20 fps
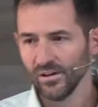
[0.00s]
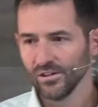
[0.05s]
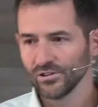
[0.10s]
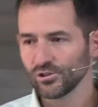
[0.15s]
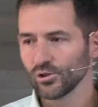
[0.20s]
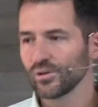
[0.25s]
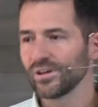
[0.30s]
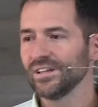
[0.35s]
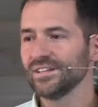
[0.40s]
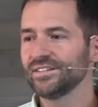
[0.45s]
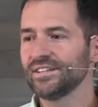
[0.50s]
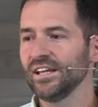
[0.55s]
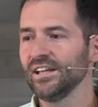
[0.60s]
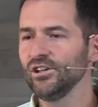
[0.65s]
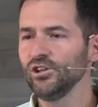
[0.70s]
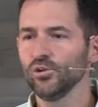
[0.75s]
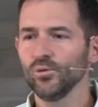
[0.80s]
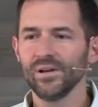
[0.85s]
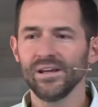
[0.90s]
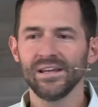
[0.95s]
So,
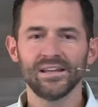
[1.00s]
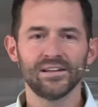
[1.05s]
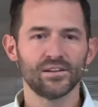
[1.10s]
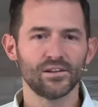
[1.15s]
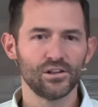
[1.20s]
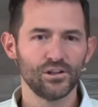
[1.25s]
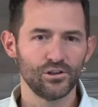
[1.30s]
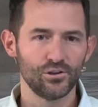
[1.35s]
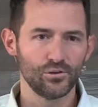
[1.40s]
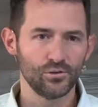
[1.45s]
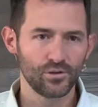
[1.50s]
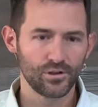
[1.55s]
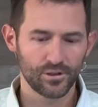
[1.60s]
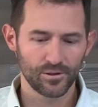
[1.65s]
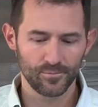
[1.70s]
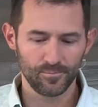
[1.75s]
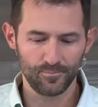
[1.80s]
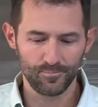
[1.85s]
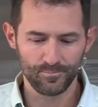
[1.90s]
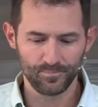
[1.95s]
continuing in Luke,
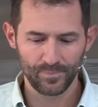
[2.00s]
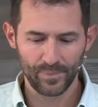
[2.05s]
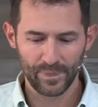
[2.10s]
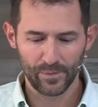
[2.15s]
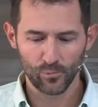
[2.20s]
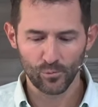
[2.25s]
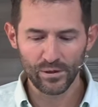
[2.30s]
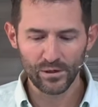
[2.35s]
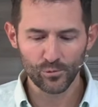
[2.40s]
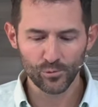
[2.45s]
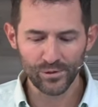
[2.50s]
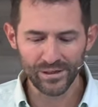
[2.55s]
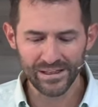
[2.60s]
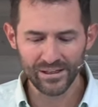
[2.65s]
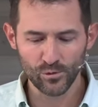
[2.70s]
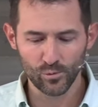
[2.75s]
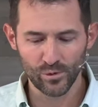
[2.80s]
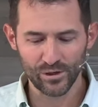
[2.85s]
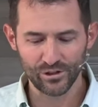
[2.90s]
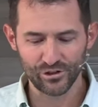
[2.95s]
we
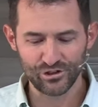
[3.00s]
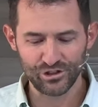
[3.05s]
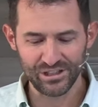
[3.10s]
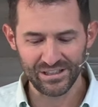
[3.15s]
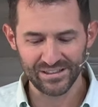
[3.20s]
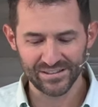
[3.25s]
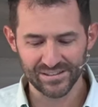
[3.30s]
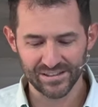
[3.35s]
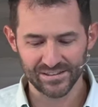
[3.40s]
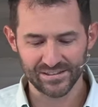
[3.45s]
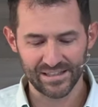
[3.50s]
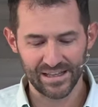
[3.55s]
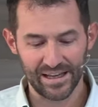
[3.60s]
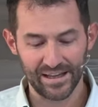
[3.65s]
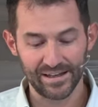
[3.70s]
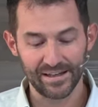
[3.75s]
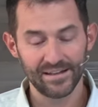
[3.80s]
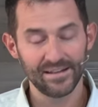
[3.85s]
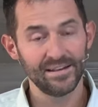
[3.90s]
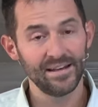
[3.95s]
read where Jesus
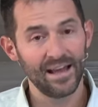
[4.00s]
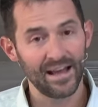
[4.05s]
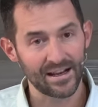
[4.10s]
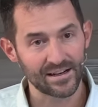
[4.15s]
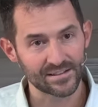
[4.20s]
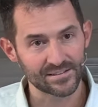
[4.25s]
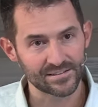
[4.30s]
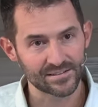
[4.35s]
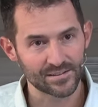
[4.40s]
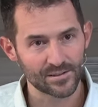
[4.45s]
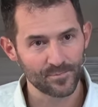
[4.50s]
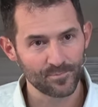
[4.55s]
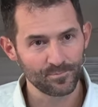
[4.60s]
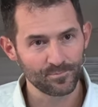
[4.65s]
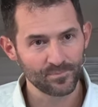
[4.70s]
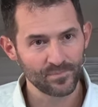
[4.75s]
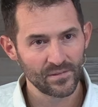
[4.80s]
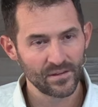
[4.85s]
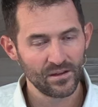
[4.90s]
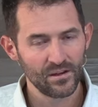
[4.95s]
headed next,
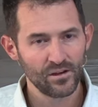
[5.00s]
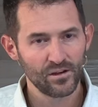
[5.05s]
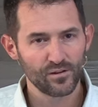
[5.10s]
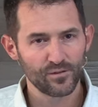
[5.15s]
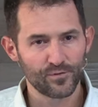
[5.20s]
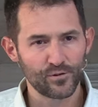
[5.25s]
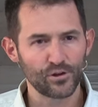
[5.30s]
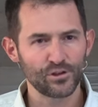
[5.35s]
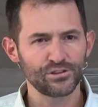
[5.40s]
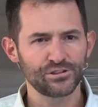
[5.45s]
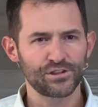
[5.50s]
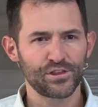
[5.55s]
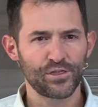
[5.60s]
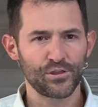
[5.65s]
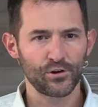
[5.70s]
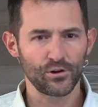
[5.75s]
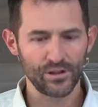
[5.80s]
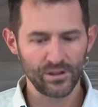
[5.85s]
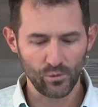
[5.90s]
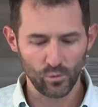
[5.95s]
verse
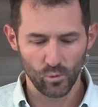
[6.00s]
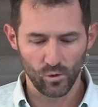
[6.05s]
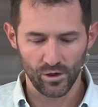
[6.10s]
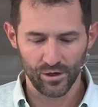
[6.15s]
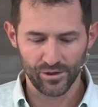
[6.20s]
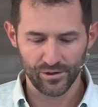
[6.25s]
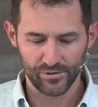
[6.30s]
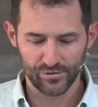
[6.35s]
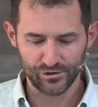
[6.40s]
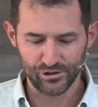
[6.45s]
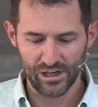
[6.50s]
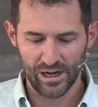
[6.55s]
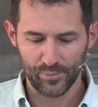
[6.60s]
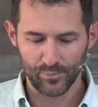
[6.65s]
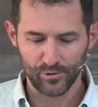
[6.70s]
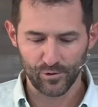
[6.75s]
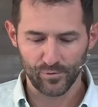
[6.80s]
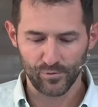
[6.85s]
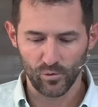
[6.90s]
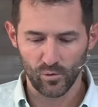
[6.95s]
31 of
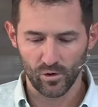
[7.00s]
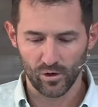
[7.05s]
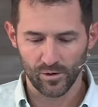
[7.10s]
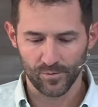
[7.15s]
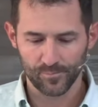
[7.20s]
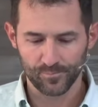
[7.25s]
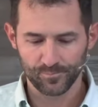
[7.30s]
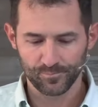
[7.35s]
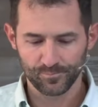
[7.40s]
chapter 4.